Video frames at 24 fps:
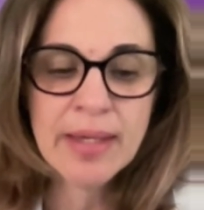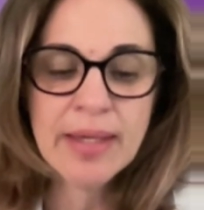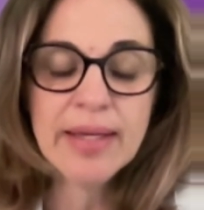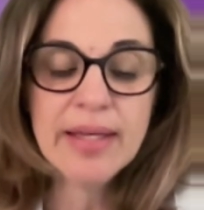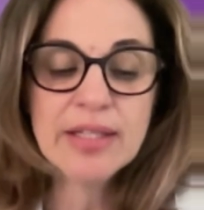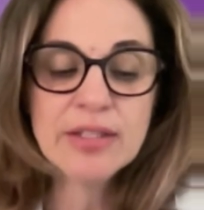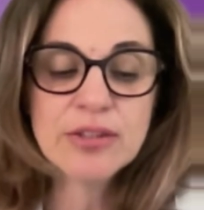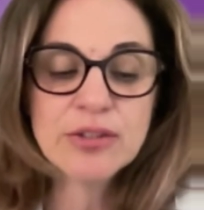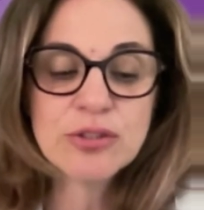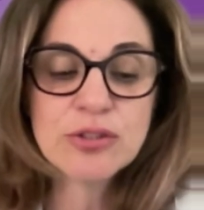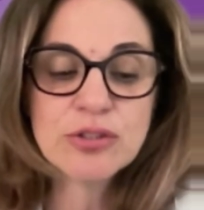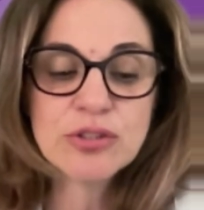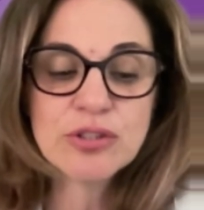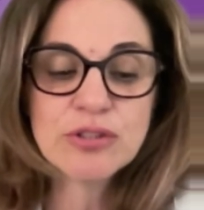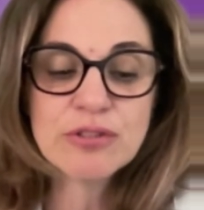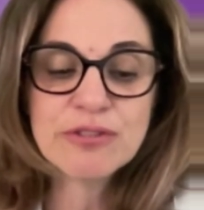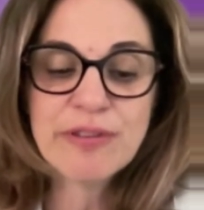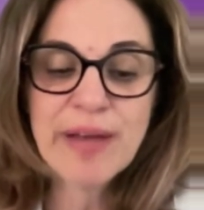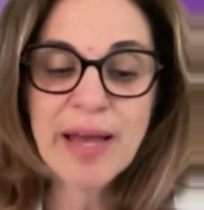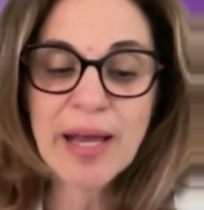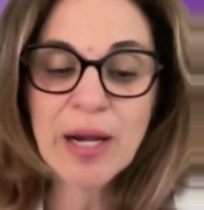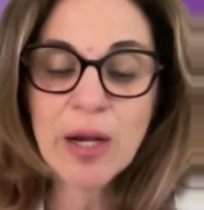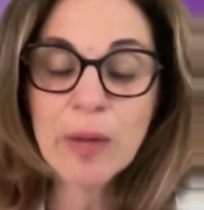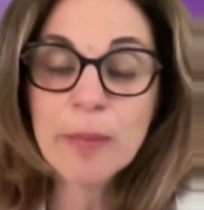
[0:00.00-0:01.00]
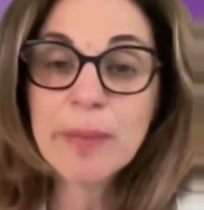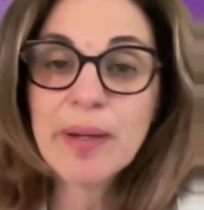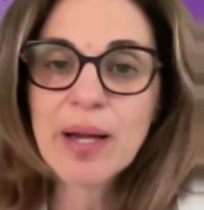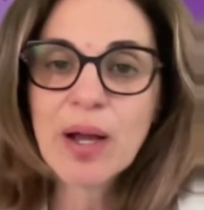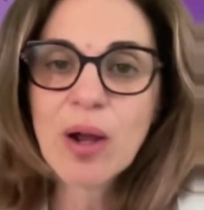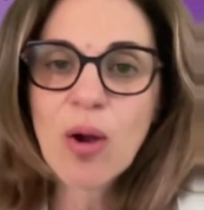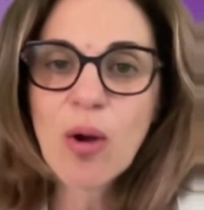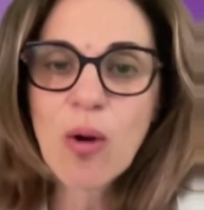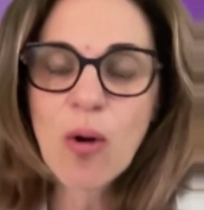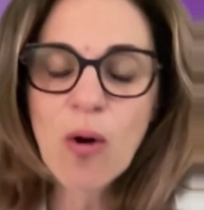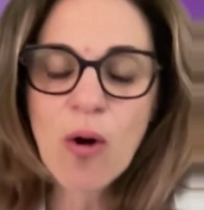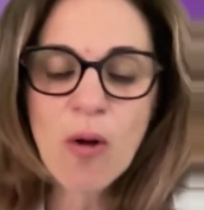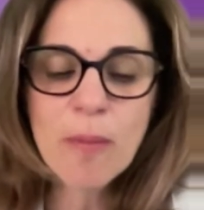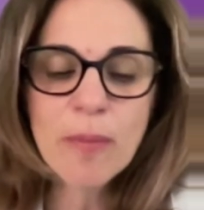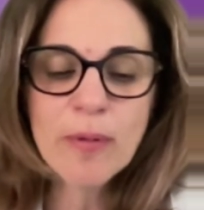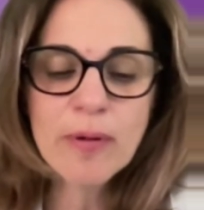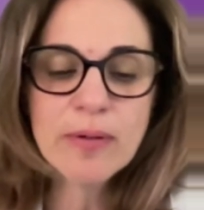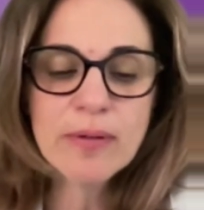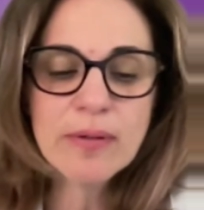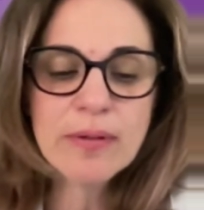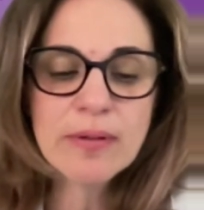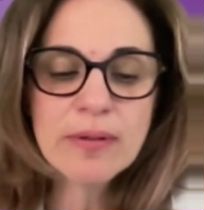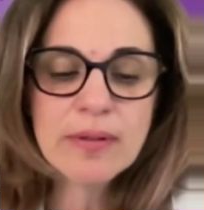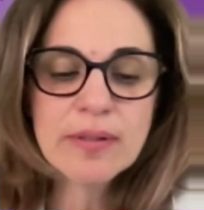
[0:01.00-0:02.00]
Is to develop a
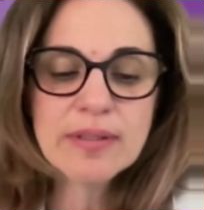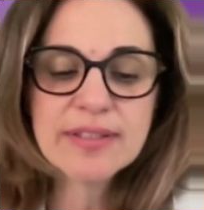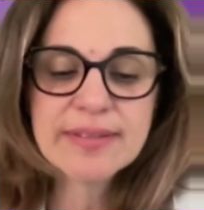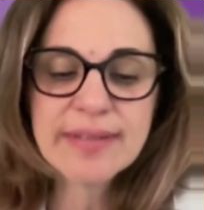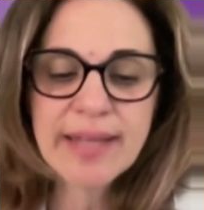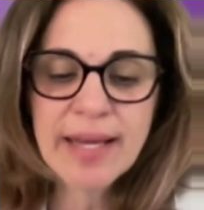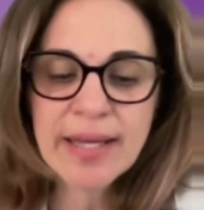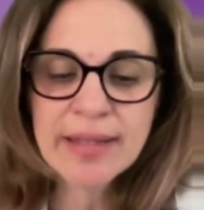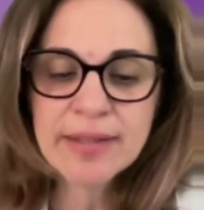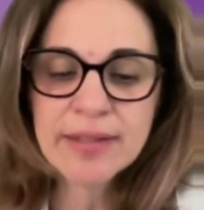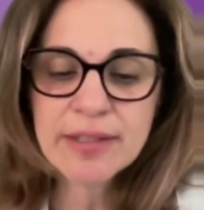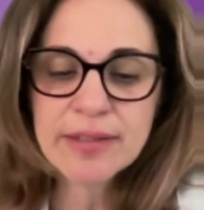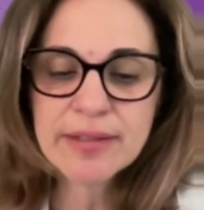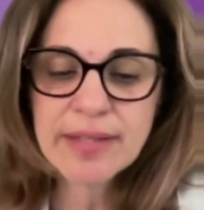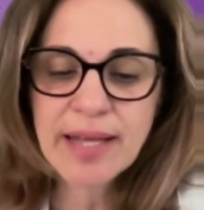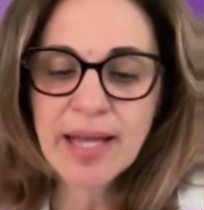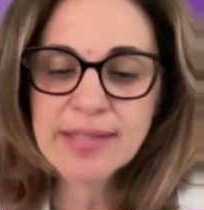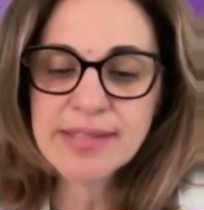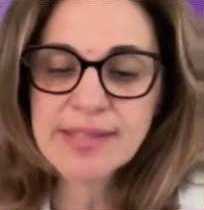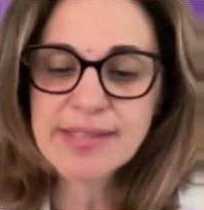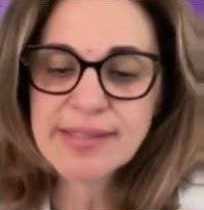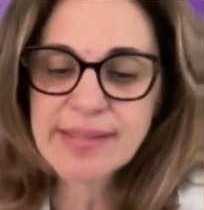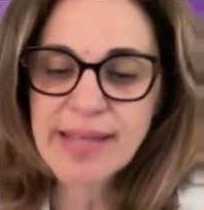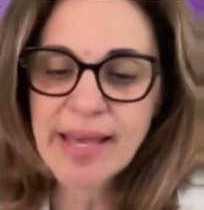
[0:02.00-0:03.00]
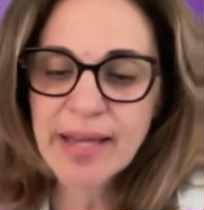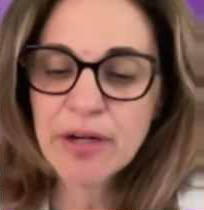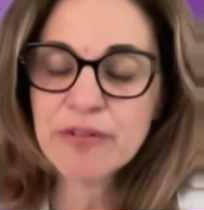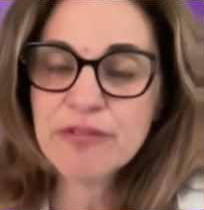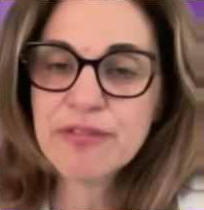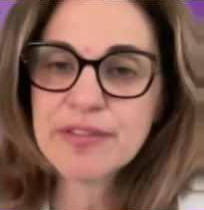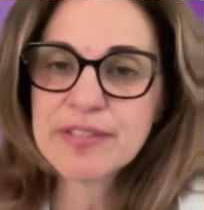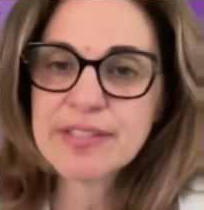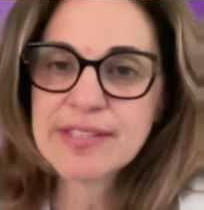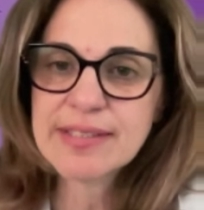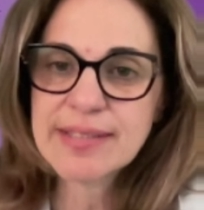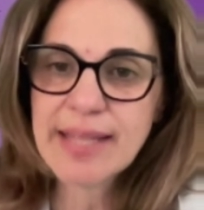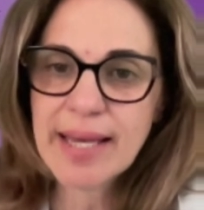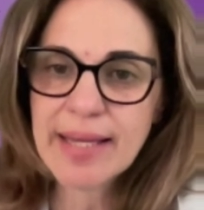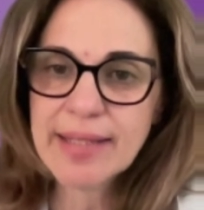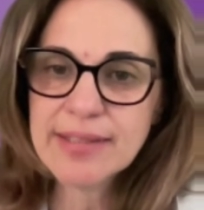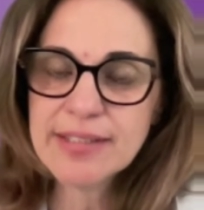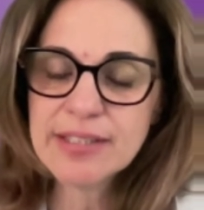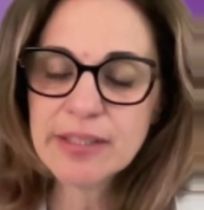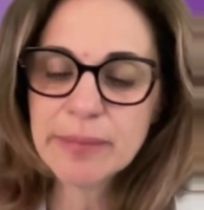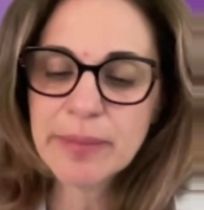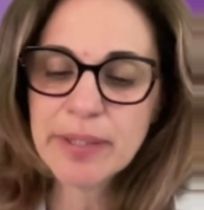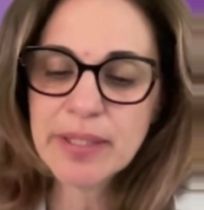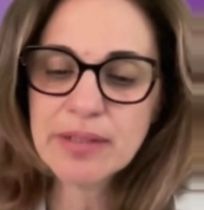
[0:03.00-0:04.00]
common standardized set of
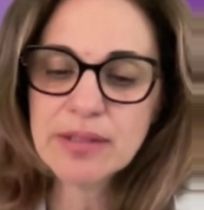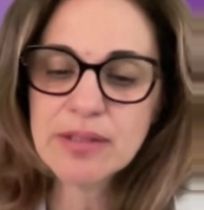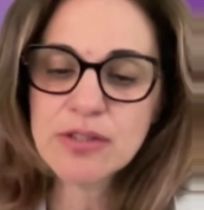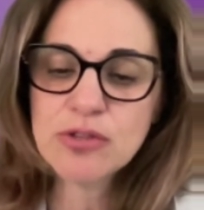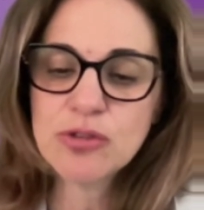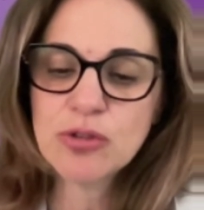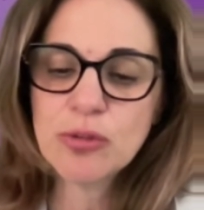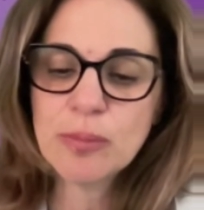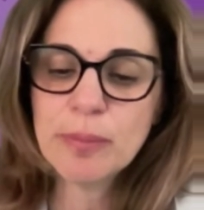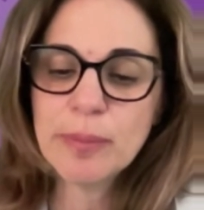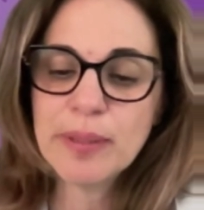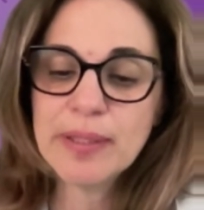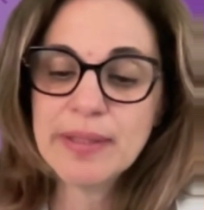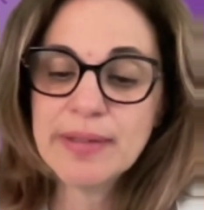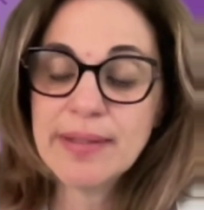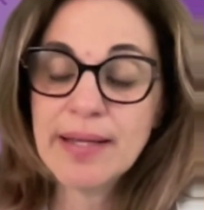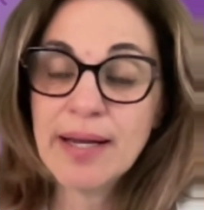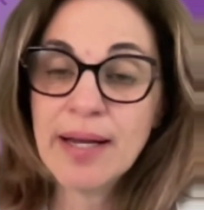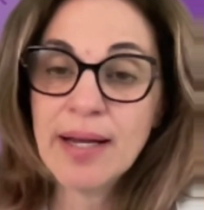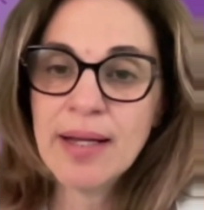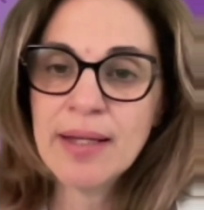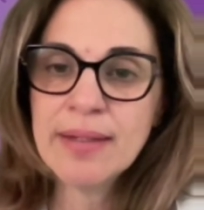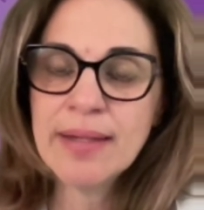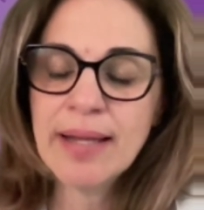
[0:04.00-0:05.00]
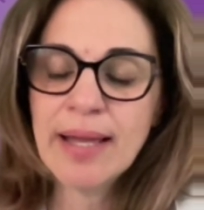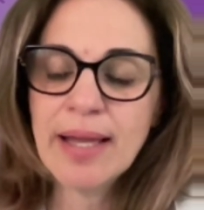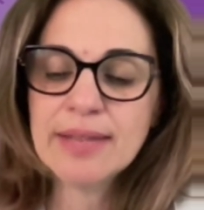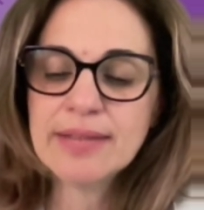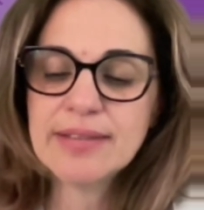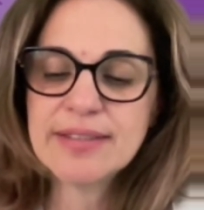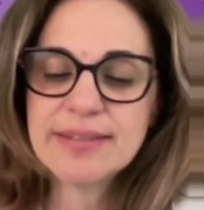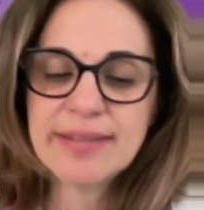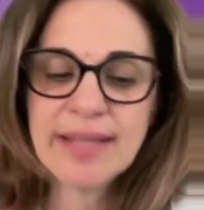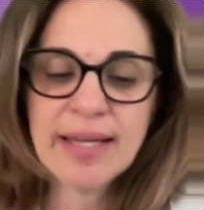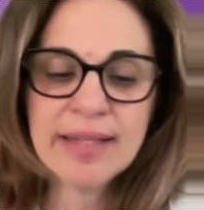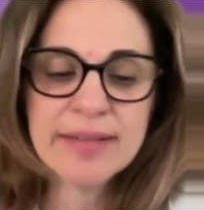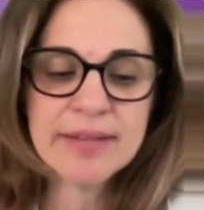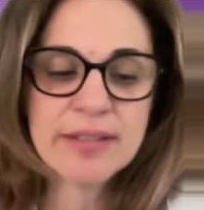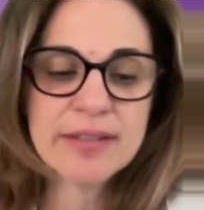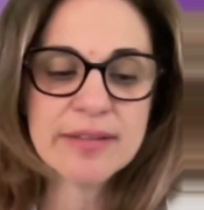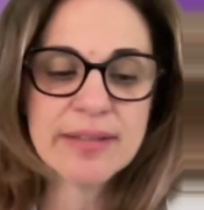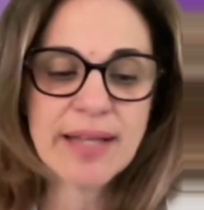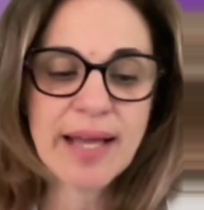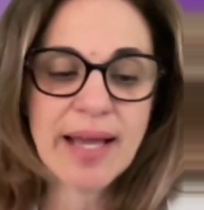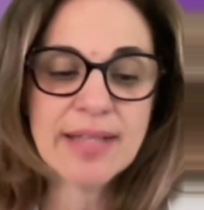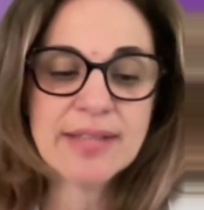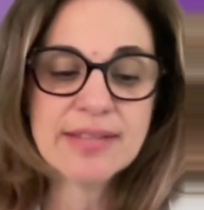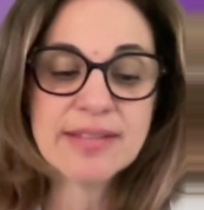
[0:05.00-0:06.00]
assessments to be done at
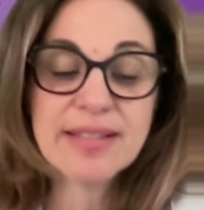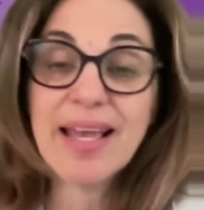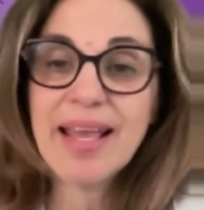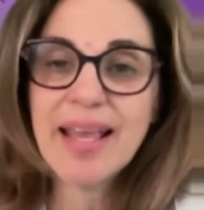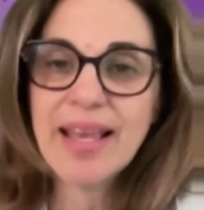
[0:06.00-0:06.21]
standardized